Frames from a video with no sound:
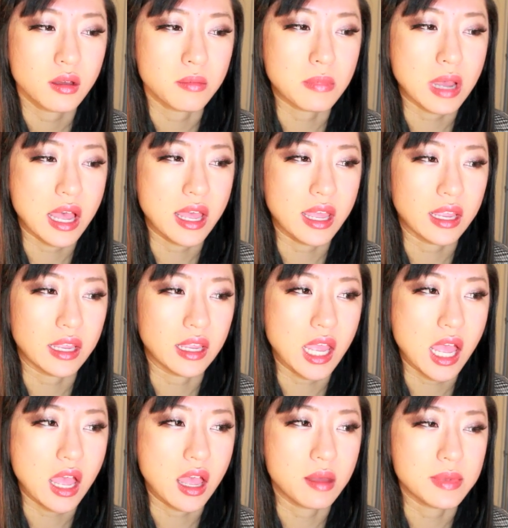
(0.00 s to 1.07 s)

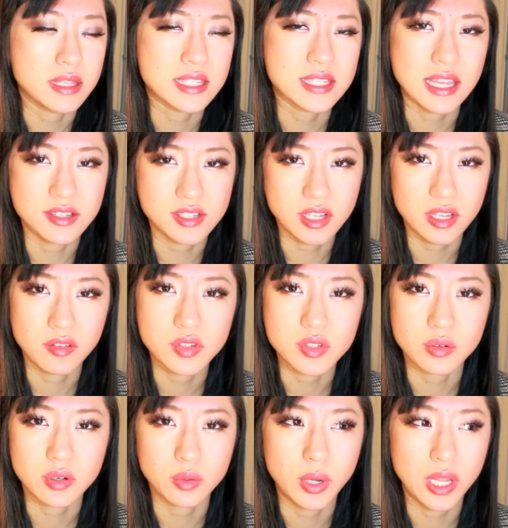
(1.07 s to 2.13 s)
my
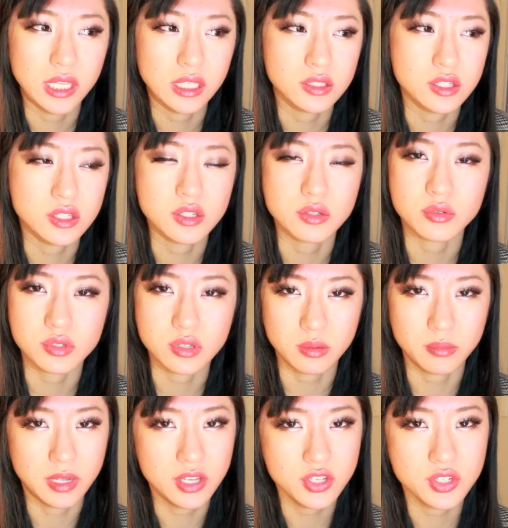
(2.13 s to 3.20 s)
incentives for wanting to do
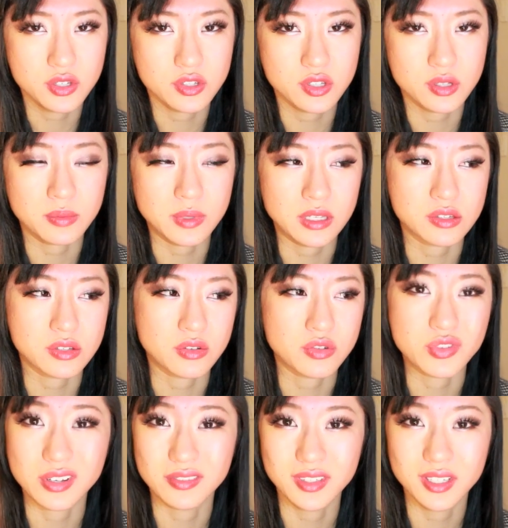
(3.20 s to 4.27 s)
so much and to be so
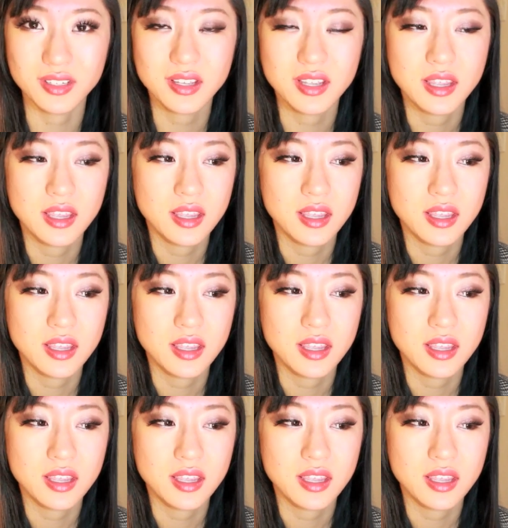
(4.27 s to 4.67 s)
driven.